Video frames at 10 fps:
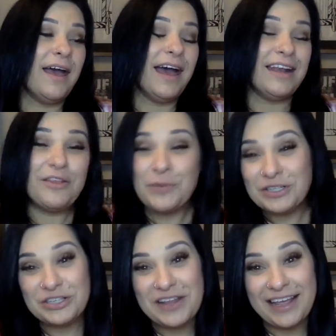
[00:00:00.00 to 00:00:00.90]
Another
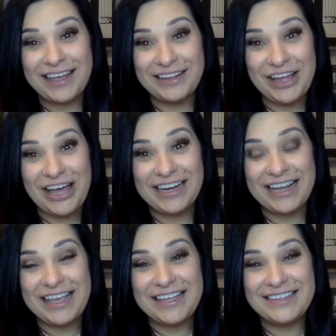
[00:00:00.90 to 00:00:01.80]
question that I get a lot
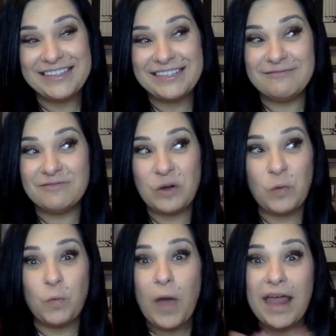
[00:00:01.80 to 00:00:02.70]
is,
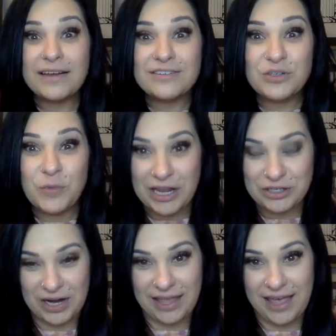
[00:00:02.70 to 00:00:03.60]
when do I
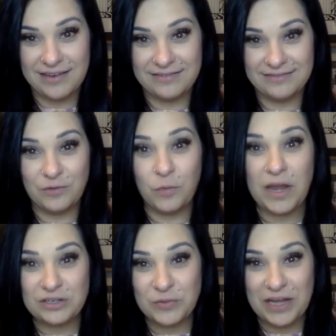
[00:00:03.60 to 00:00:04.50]
drink it?
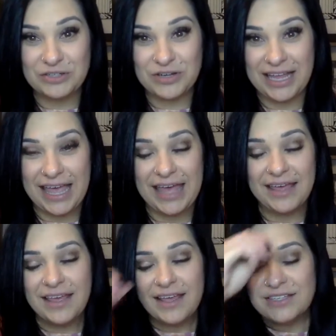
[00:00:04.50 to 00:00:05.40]
When do I drink it?
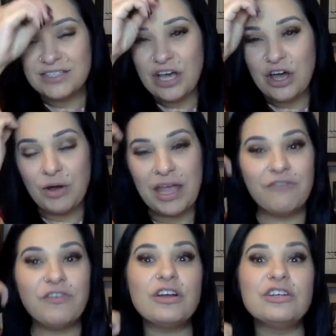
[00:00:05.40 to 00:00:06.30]
So
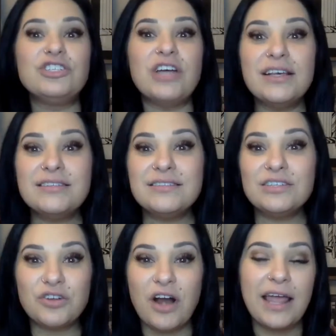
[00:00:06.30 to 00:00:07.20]
if you're
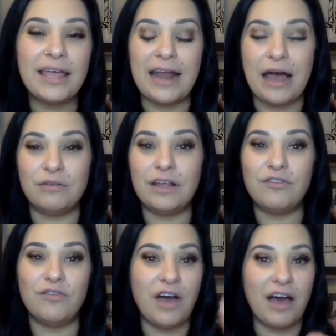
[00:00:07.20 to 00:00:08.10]
just trying it out, if
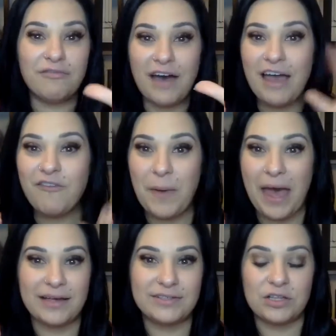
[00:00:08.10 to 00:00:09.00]
you've got 5
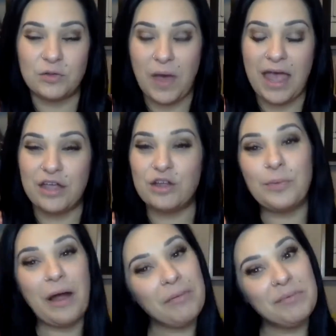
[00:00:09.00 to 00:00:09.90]
packs on the way, you're
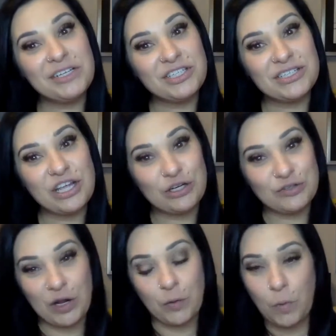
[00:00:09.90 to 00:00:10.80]
probably just going to
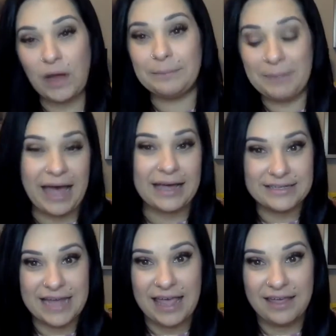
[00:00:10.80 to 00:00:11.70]
drink 1 pack a
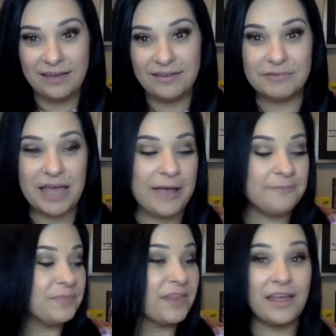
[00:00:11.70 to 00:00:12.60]
day. Okay.
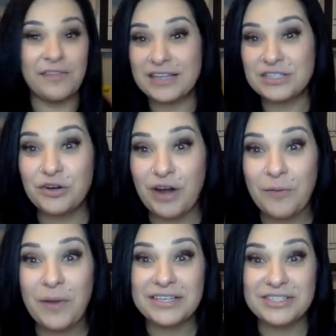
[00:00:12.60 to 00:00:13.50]
And that's a great
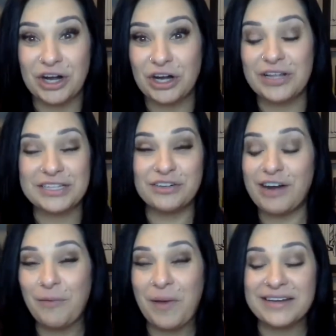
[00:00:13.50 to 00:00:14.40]
way to start. That's a
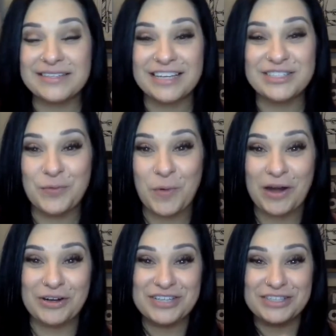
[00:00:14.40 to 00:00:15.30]
great way to test the
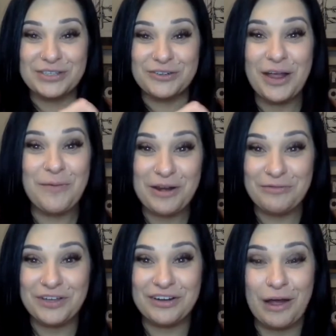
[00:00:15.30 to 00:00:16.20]
waters. That's a great way to
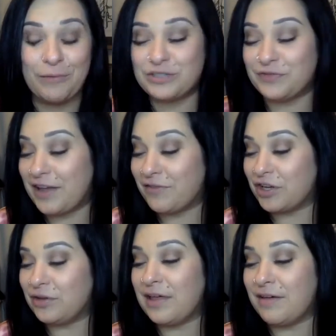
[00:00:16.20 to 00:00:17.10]
figure out which flavor
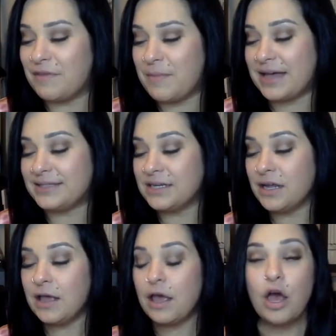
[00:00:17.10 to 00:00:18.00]
you love the best.
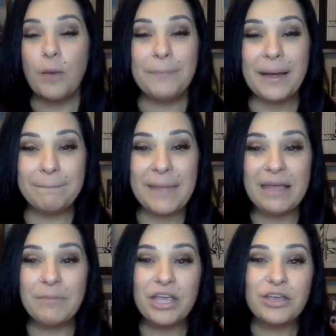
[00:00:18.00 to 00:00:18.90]
But
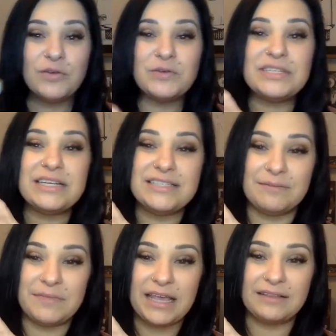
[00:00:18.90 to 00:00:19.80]
maybe you did
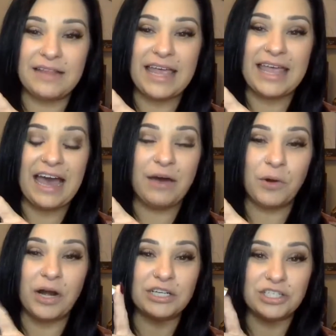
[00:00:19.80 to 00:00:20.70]
something like
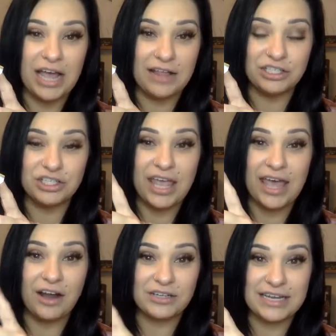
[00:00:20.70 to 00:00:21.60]
our challenge
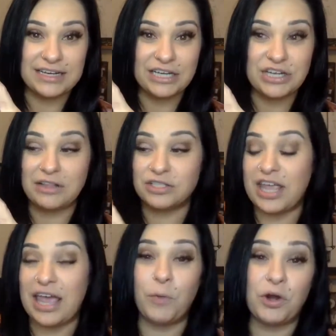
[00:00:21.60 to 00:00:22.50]
kit, our 10-day challenge
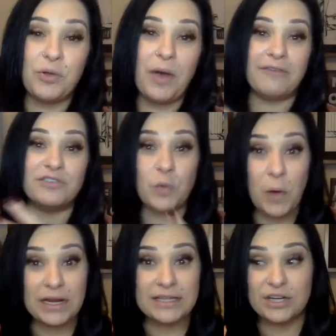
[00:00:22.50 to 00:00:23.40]
kit, where you have
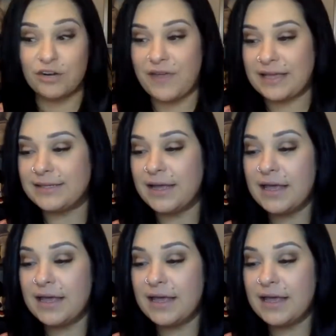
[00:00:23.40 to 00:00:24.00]
20 servings.